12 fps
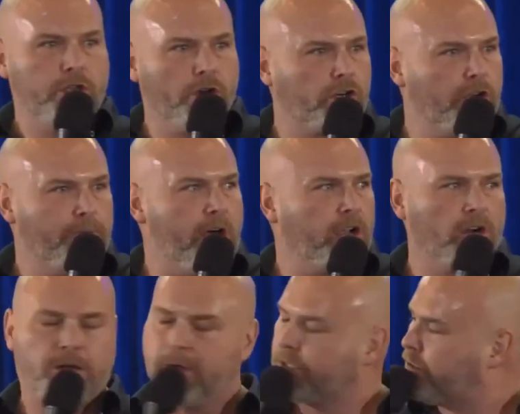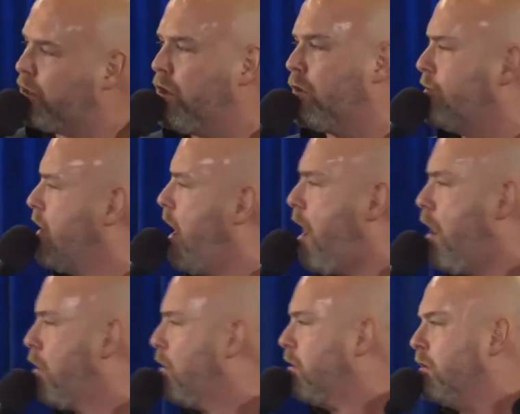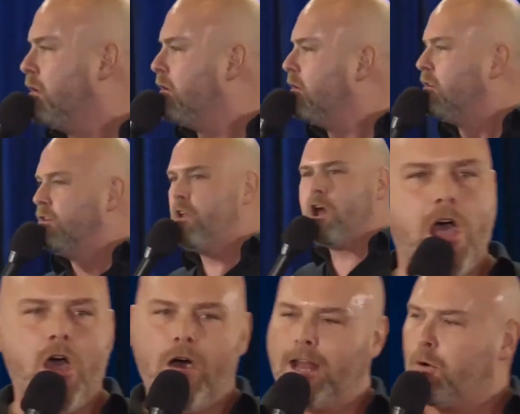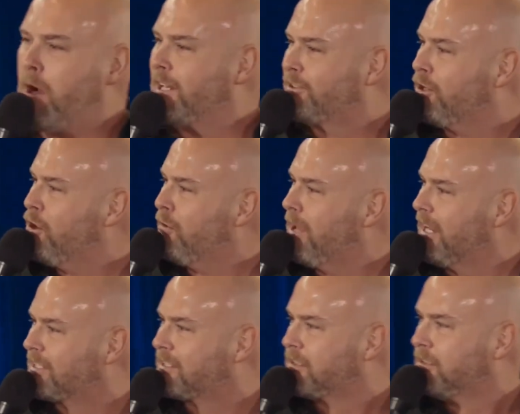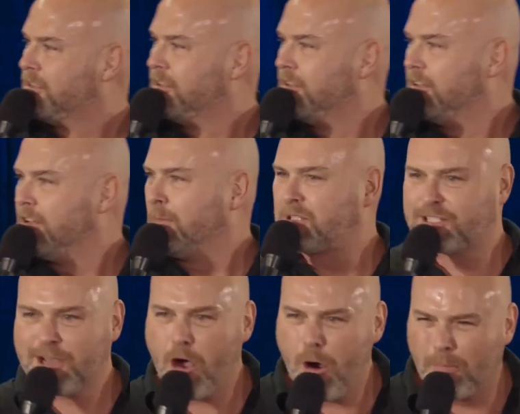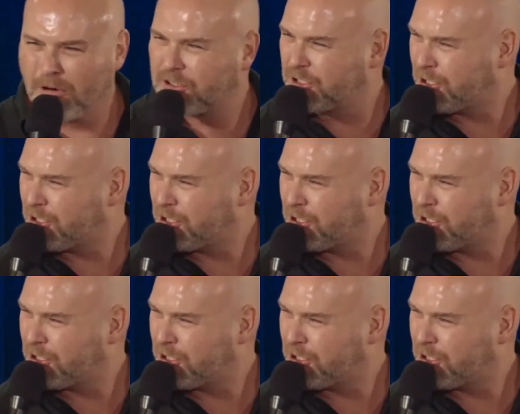Your girl, my girl. I'm like, dude, no. No, I don't want to do this. I'm sober.